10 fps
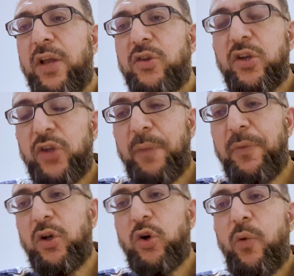when a genocide
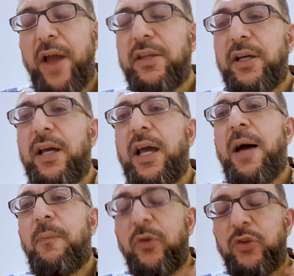happened in Rwanda,
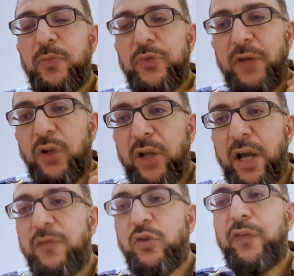Muslims saved the
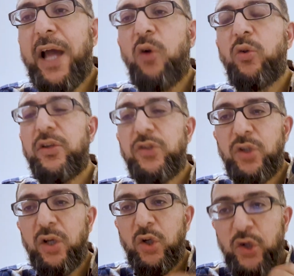lives of
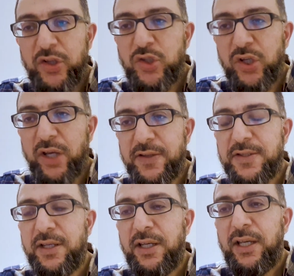countless Christians.
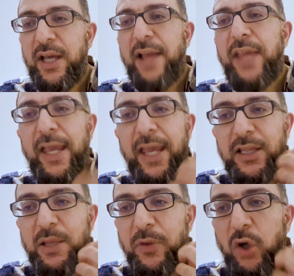They
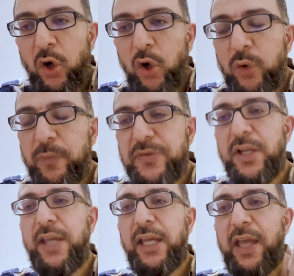hid them in their homes.
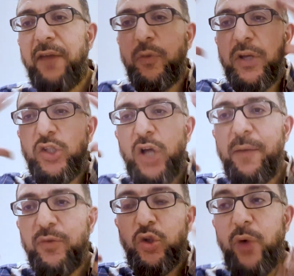They gave them
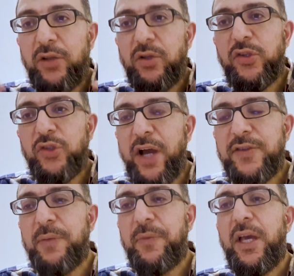hijabs to wear to
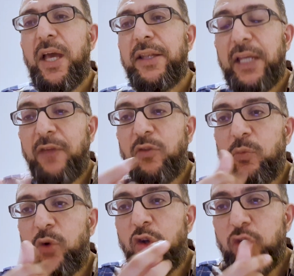disguise them. They gave
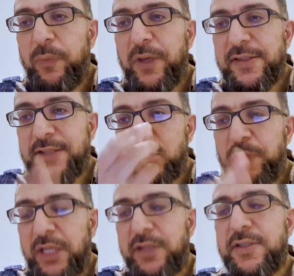them rosary beads,
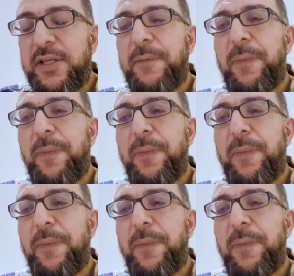tasbeehs,